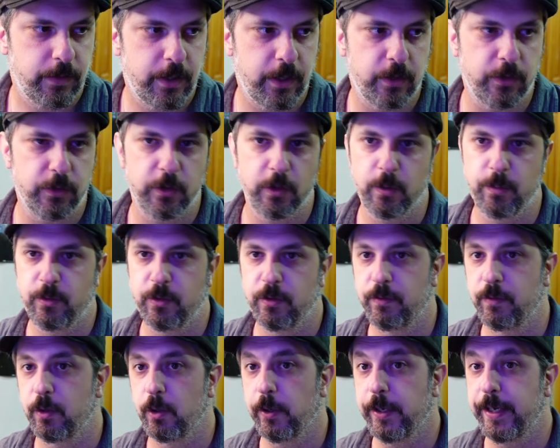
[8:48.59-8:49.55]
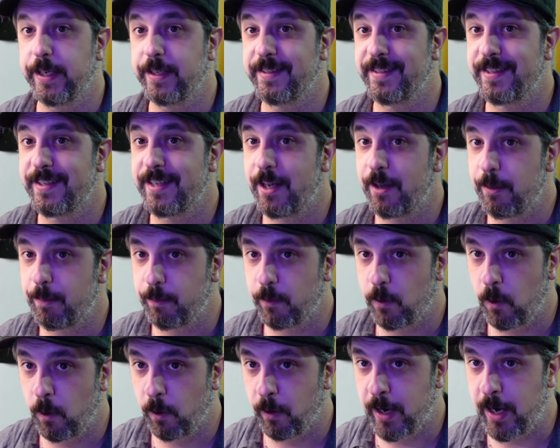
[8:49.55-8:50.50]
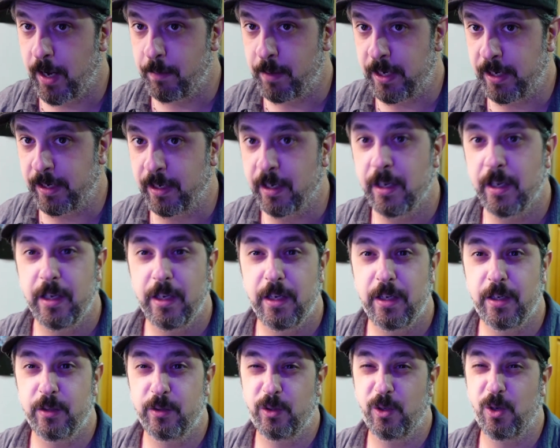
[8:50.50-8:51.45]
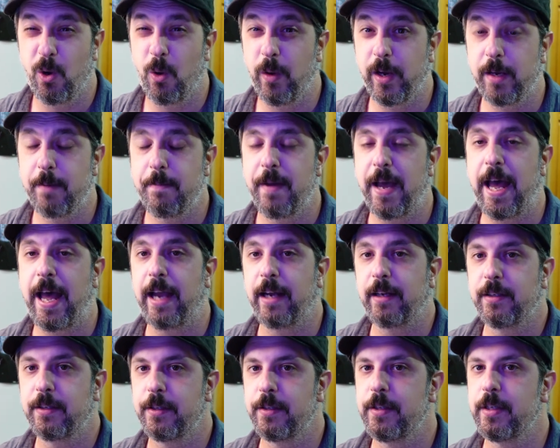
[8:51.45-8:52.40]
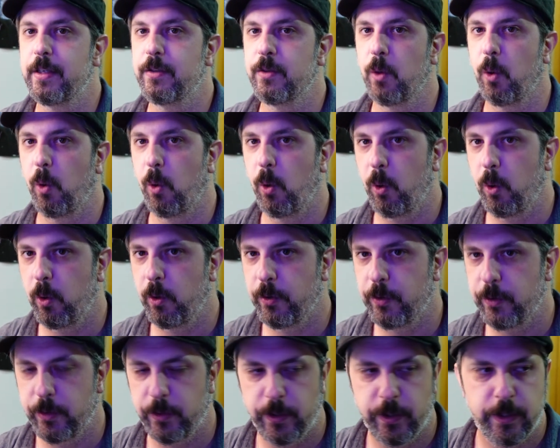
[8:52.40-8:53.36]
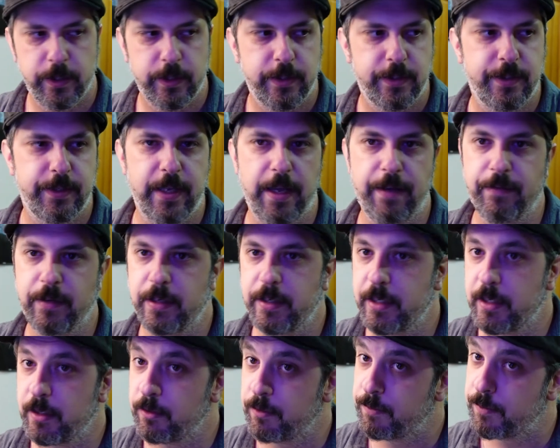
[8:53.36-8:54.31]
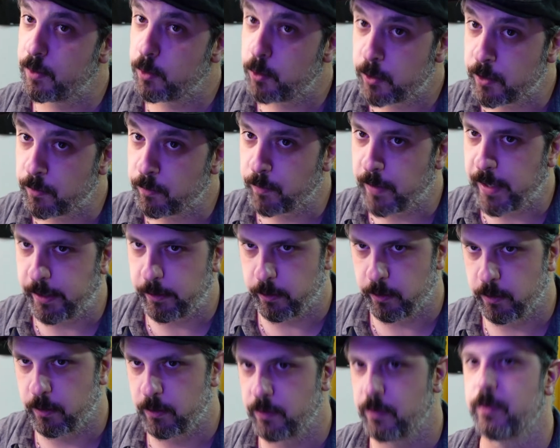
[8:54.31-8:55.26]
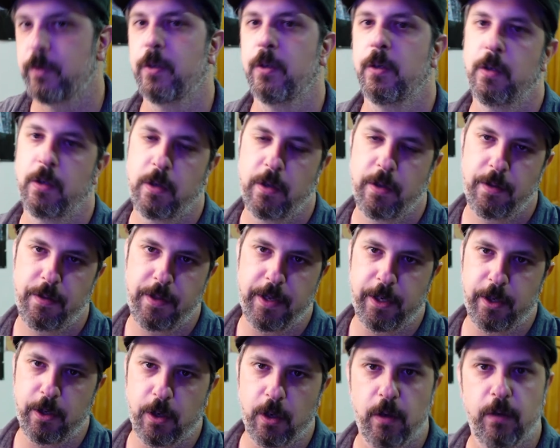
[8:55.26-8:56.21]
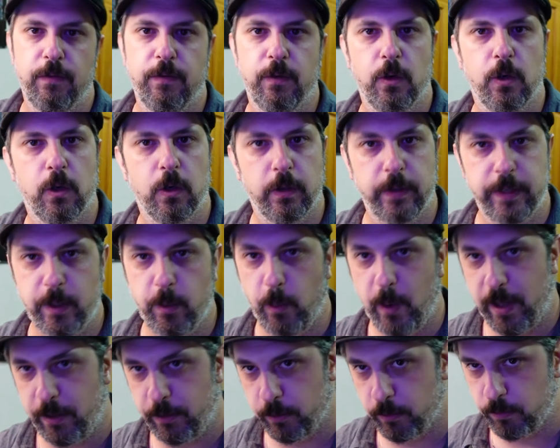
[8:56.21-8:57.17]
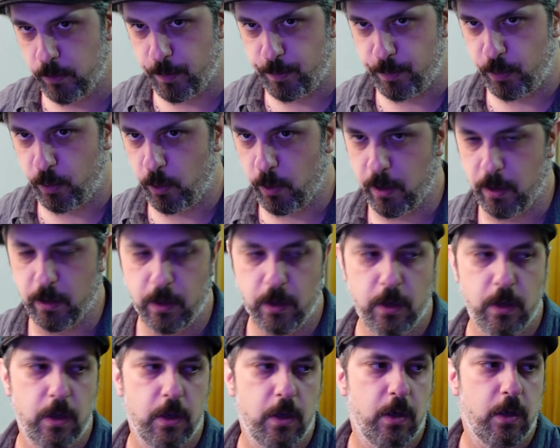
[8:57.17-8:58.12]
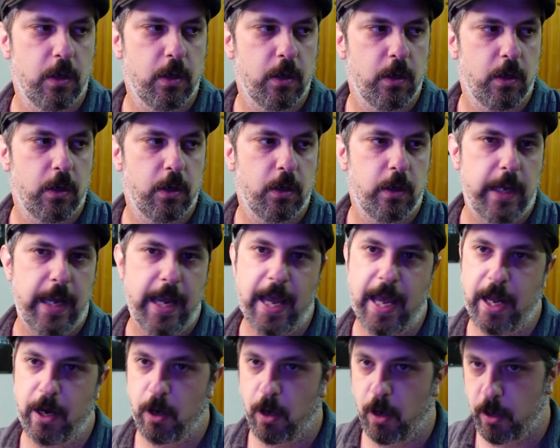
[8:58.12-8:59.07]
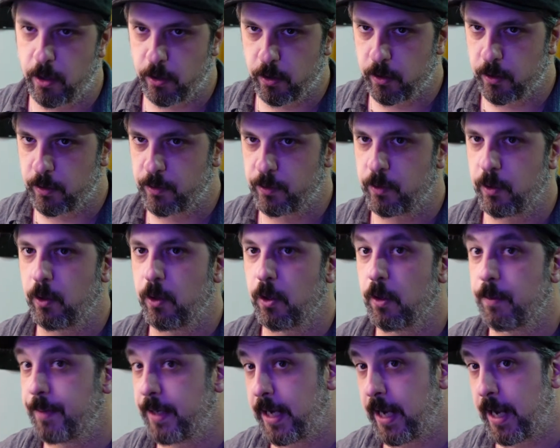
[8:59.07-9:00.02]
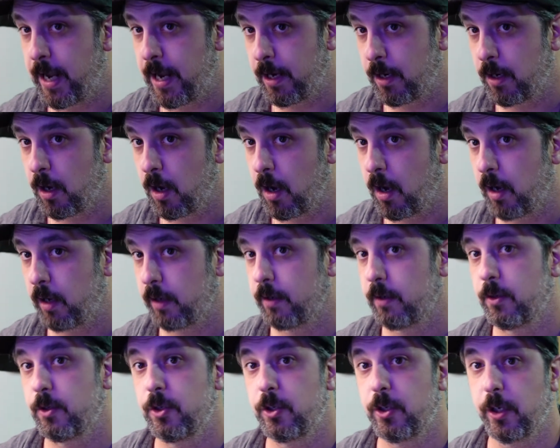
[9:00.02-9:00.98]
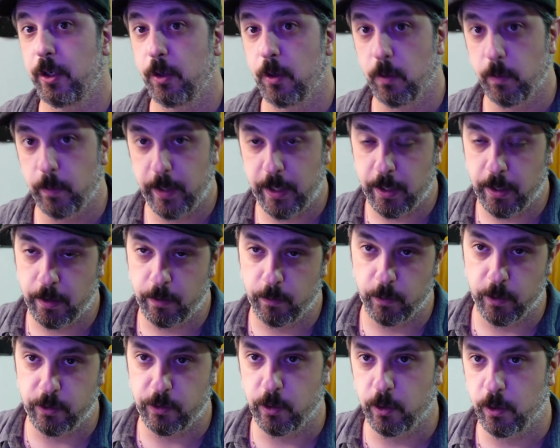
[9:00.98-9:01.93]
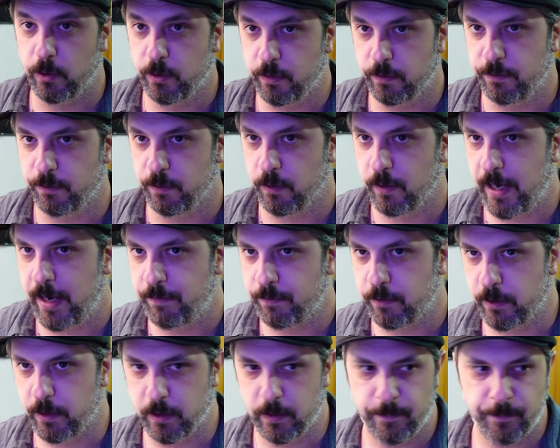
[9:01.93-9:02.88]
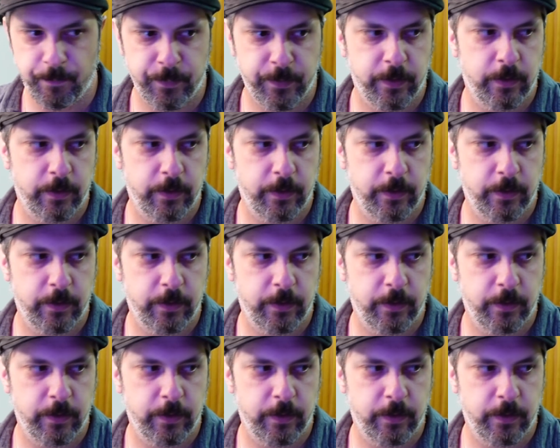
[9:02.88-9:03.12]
in terms of learning synth programming is going back to these old 70s fusion records. Think of Early Weather Report, Headhunters, Herbie Hancock, Chick Corea, and Return to Forever.